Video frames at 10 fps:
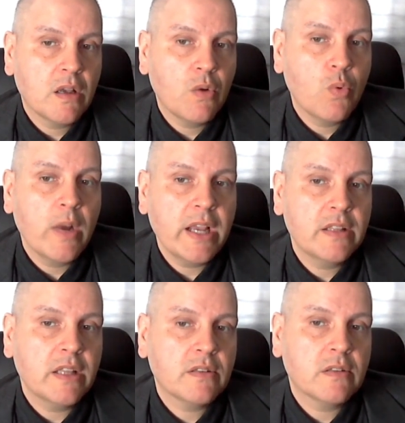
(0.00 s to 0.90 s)
way
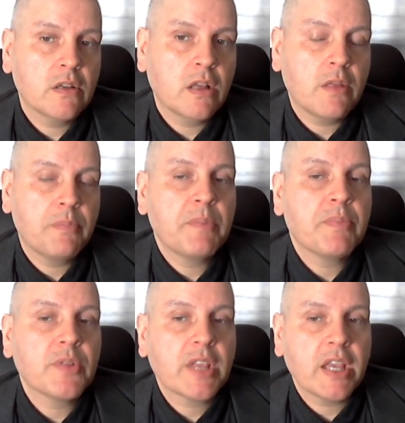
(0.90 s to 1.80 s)
that other
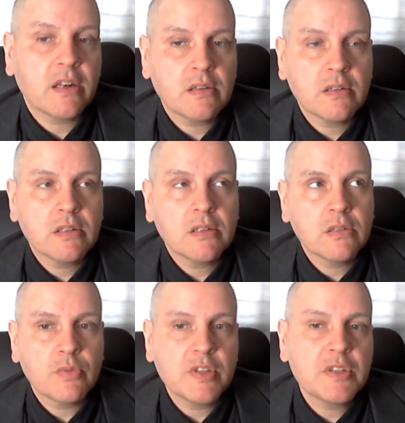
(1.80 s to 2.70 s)
people can
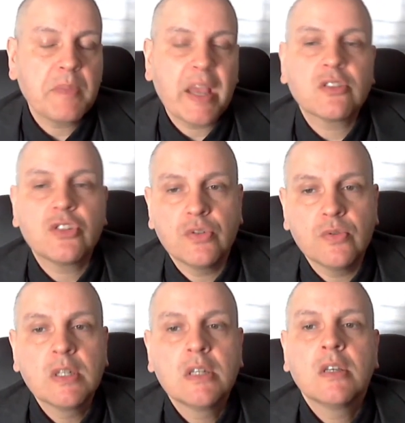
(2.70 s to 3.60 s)
respect
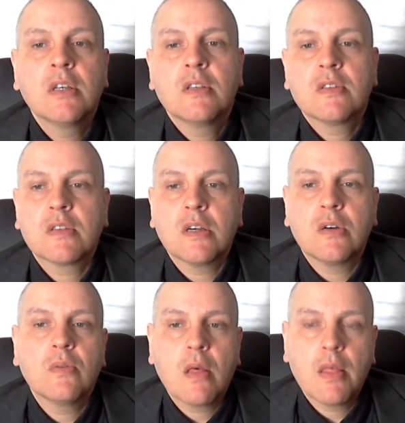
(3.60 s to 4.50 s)
you.
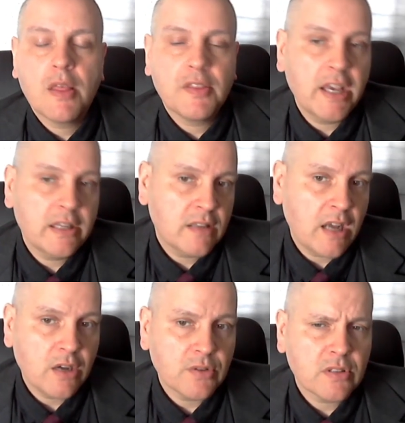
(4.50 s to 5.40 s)
So the 10th
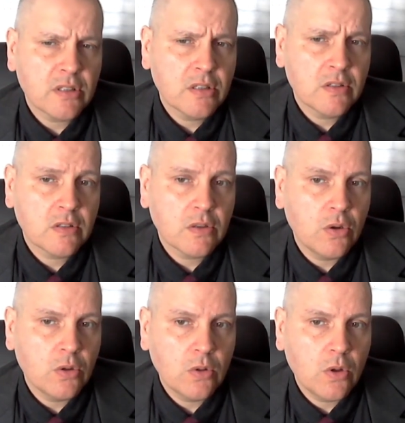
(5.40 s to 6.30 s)
house is
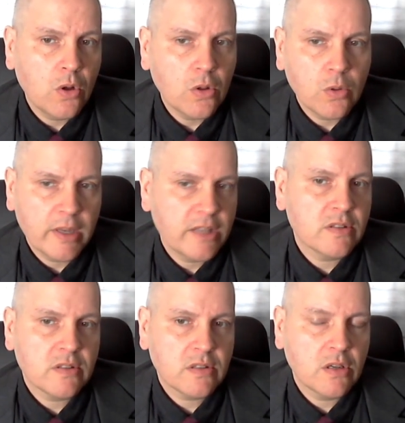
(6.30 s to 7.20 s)

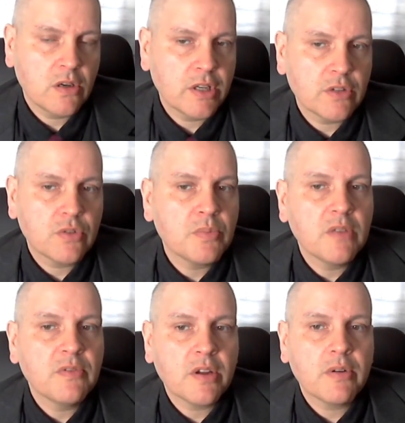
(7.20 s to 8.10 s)
always going to
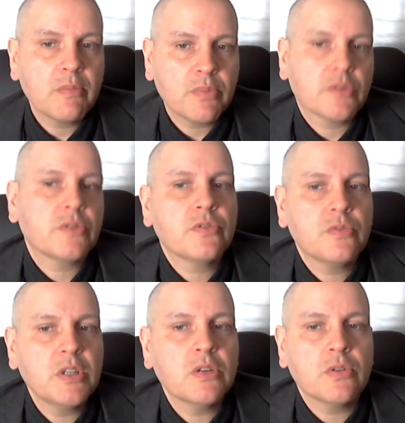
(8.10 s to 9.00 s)
be very important
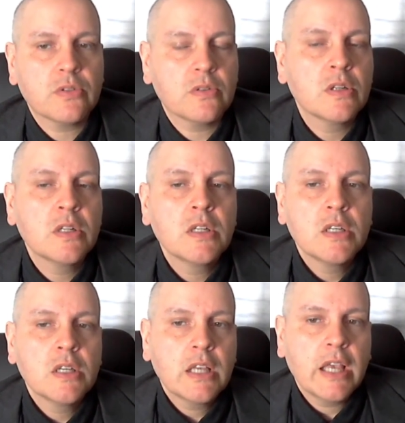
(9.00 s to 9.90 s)
to me also.
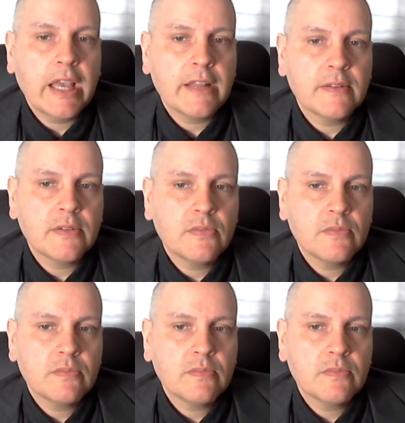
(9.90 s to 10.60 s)
And